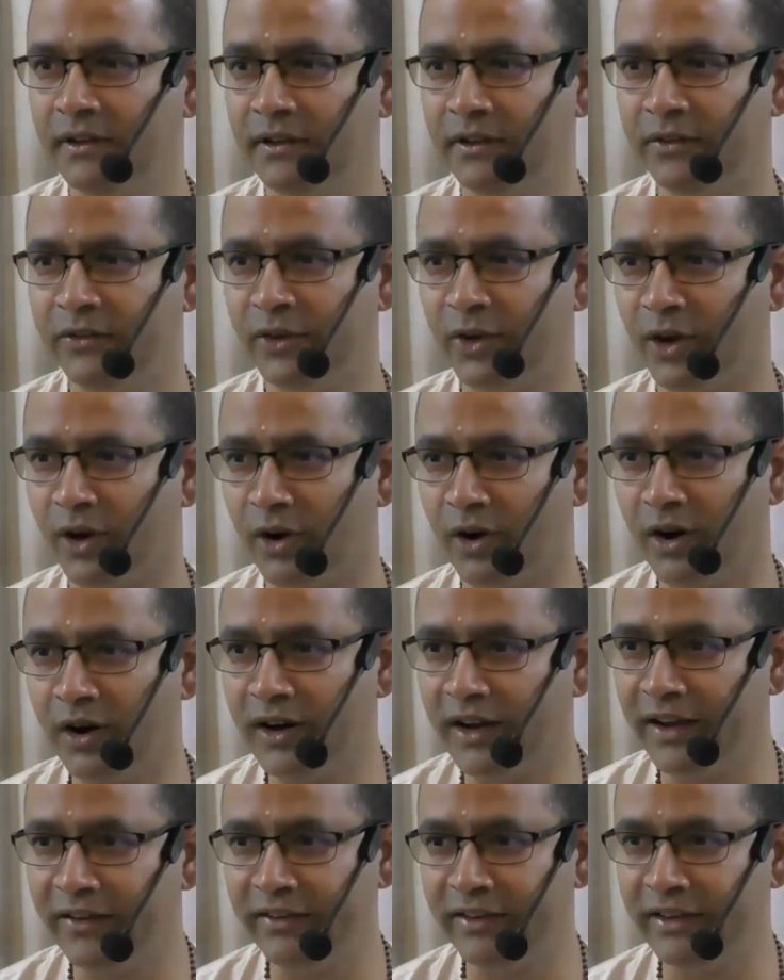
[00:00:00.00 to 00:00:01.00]
If you are not
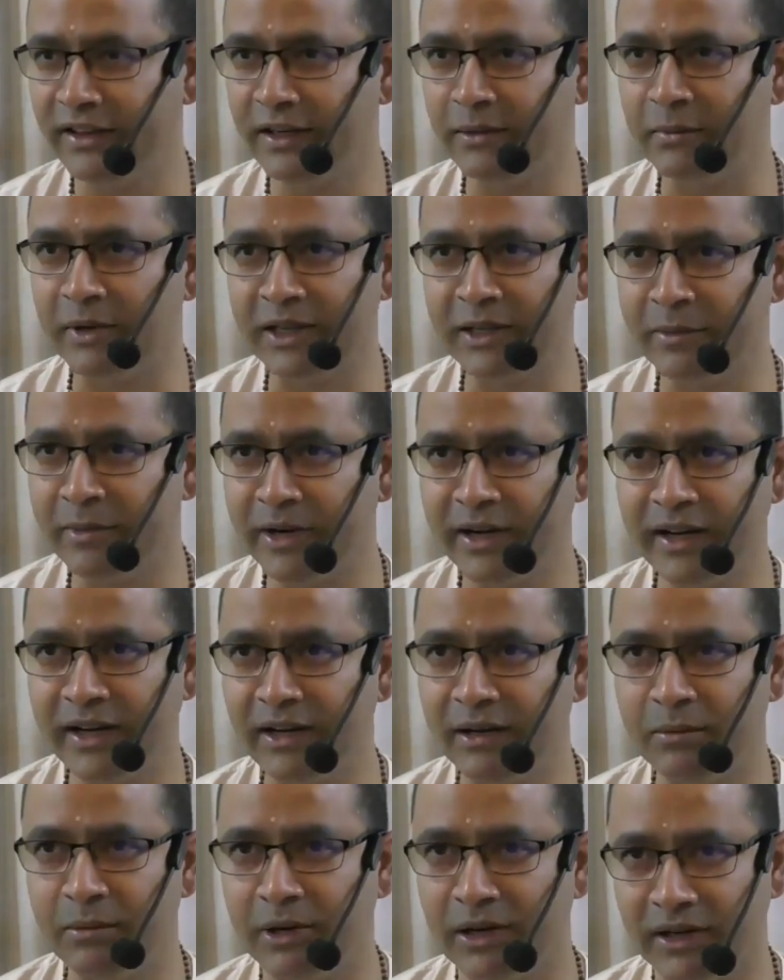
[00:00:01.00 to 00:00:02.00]
having that mathematical